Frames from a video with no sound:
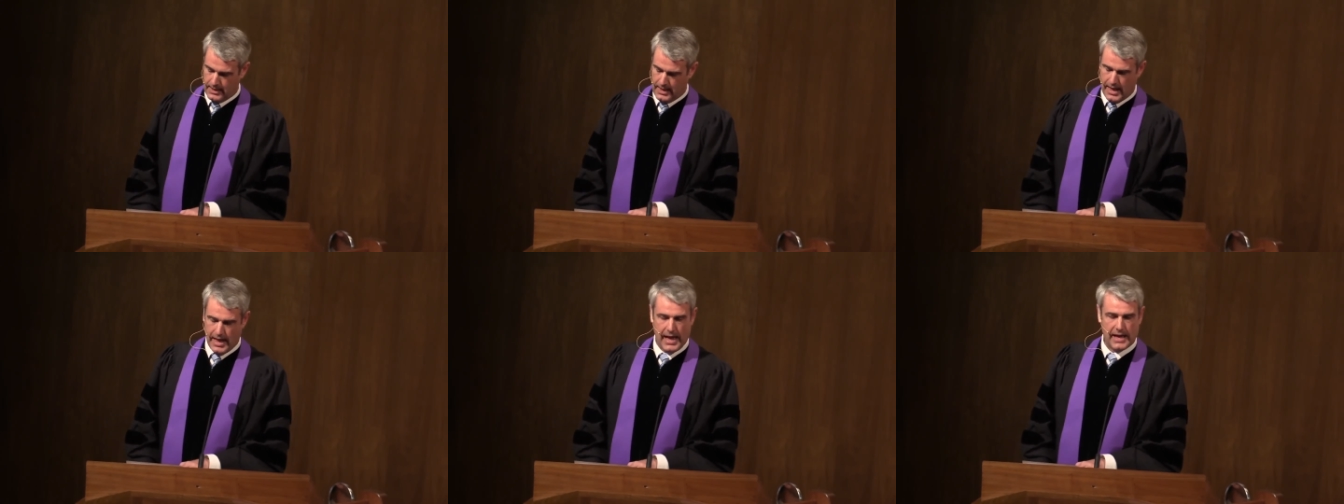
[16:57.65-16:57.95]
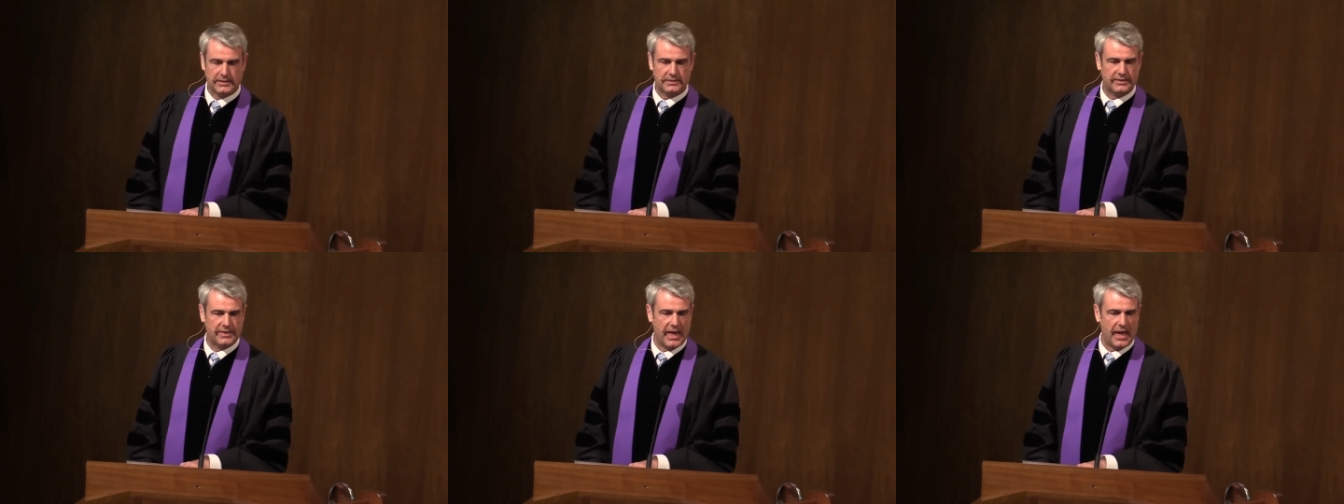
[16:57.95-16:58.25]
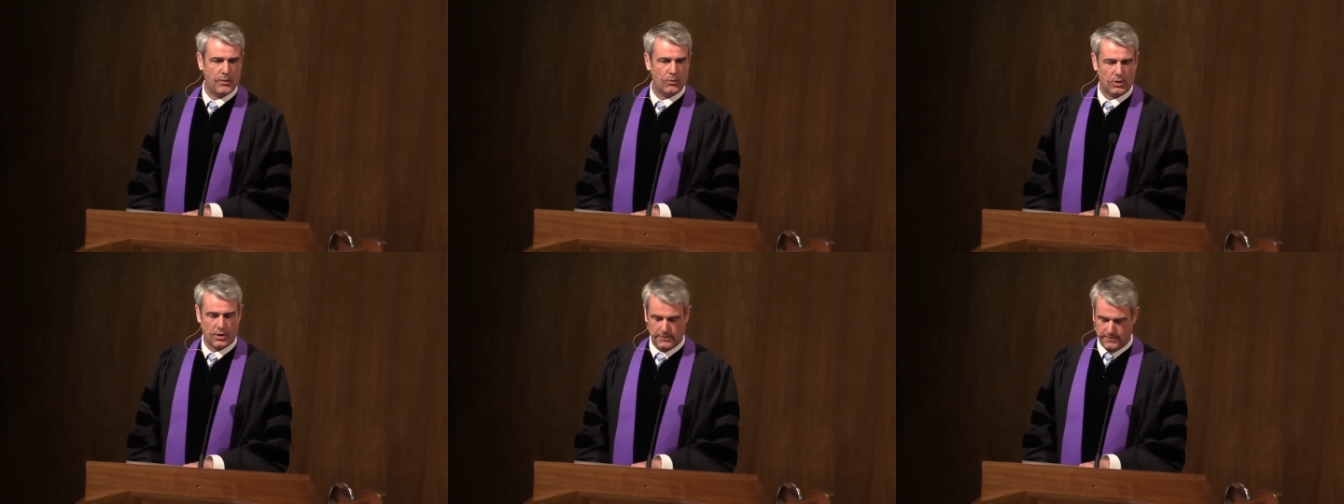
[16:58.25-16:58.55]
as they
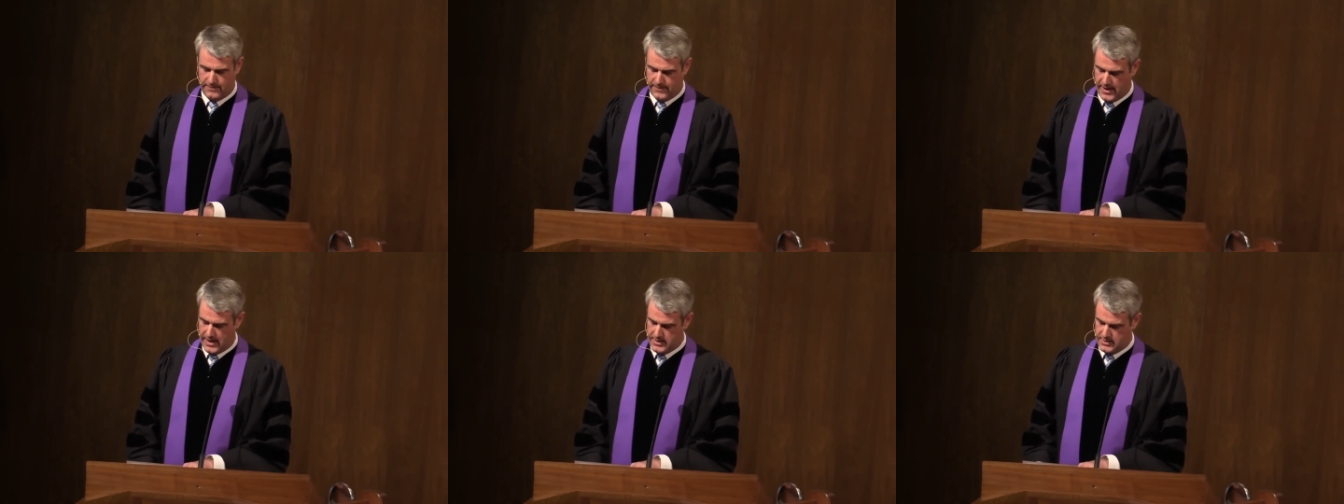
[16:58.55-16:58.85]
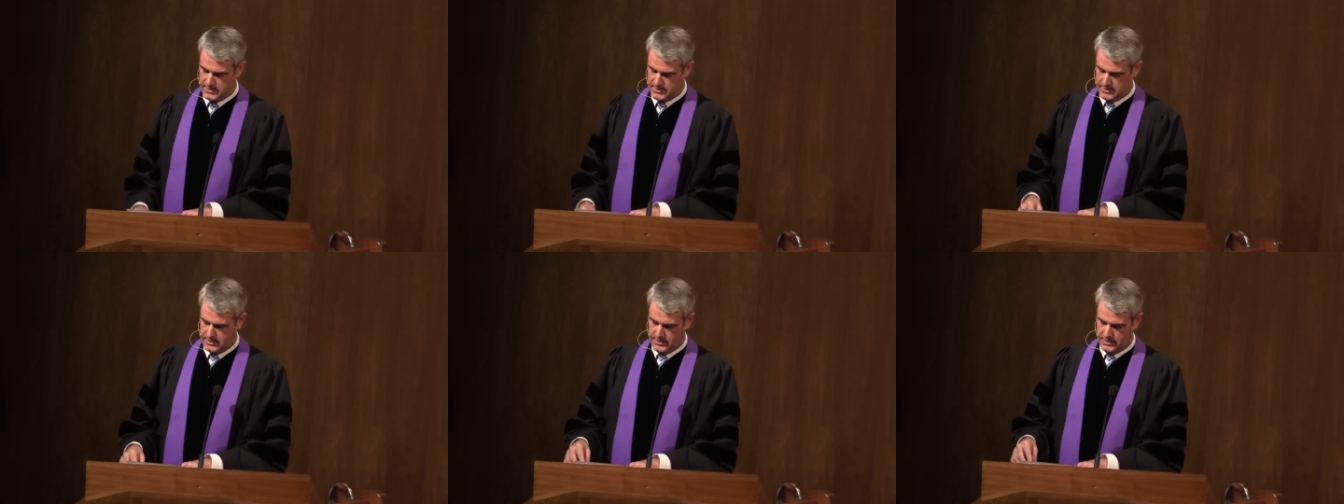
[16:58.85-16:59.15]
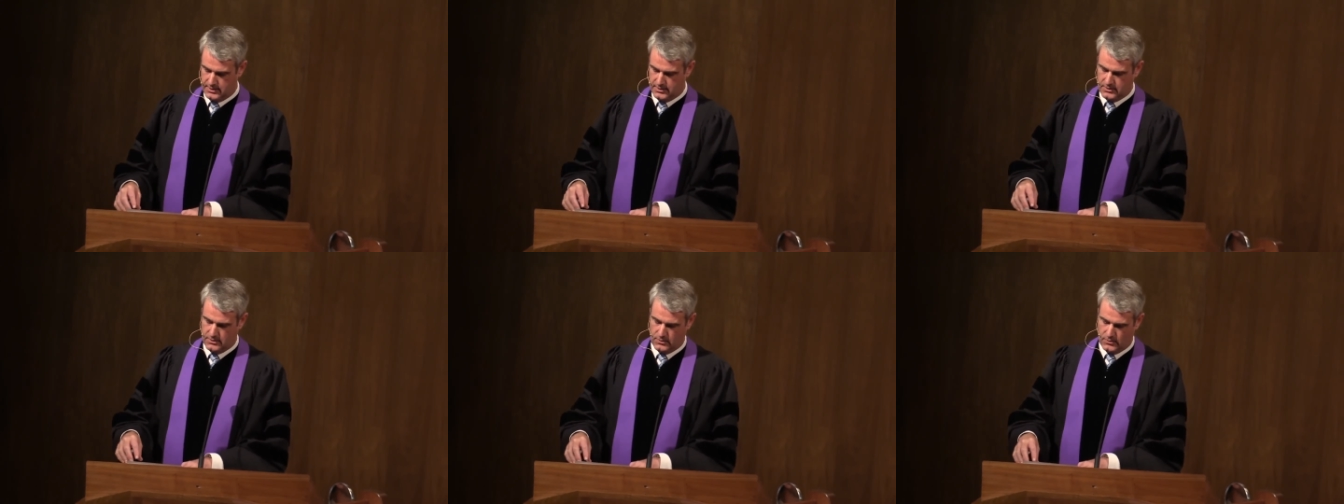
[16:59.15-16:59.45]
were
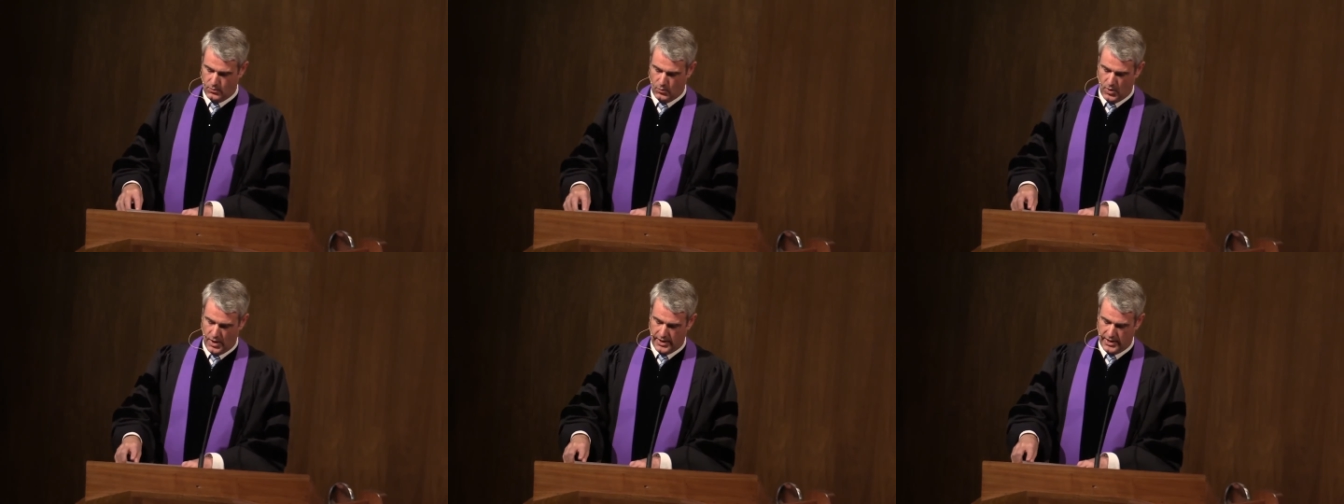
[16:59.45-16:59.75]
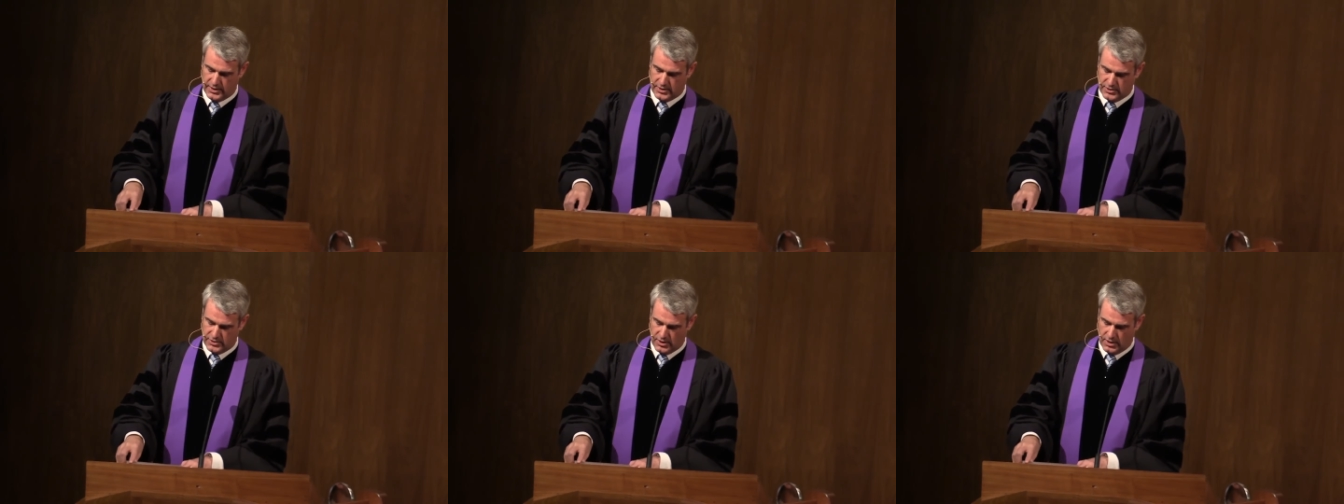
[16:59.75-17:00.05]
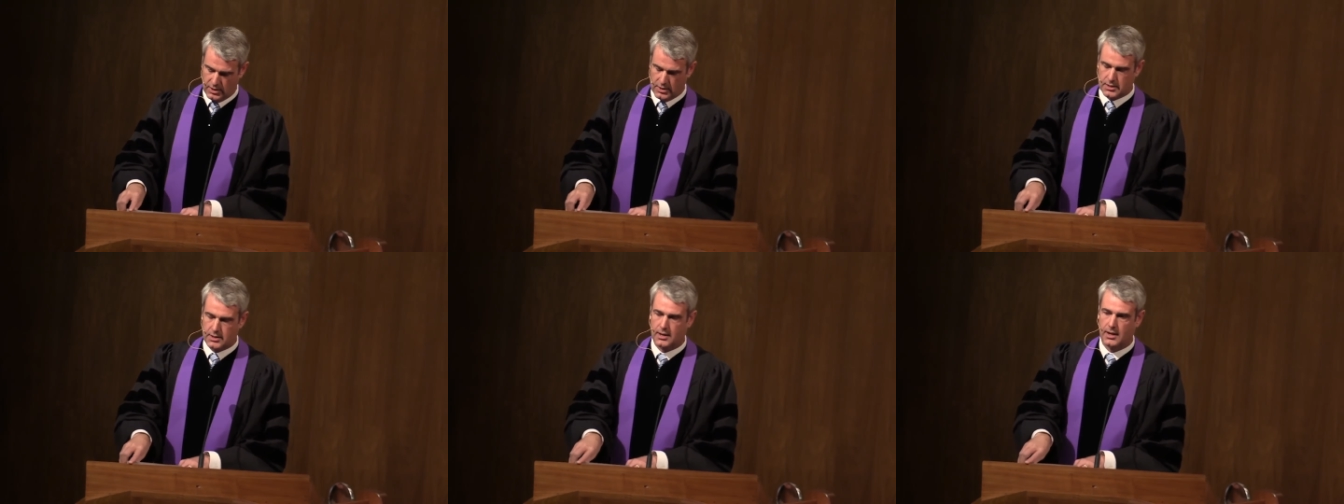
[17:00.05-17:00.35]
facing what is
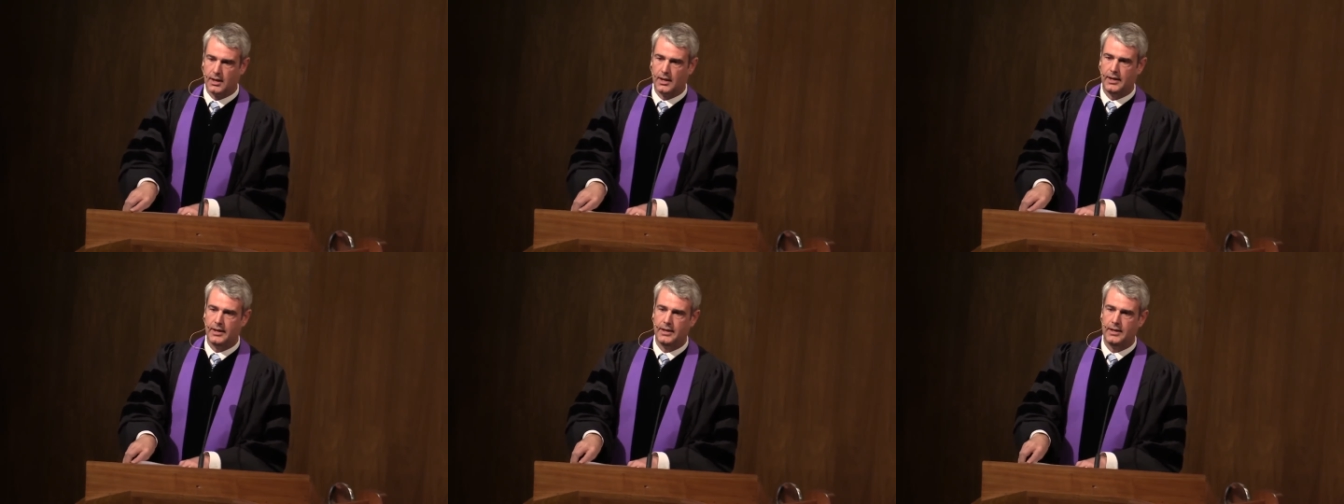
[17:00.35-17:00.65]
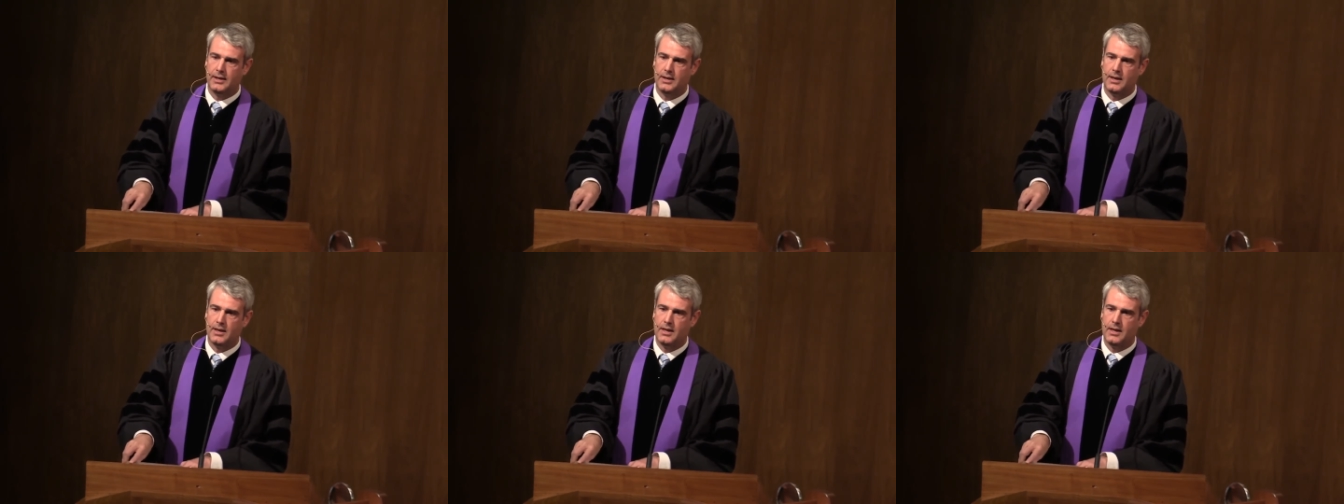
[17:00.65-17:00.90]
certainly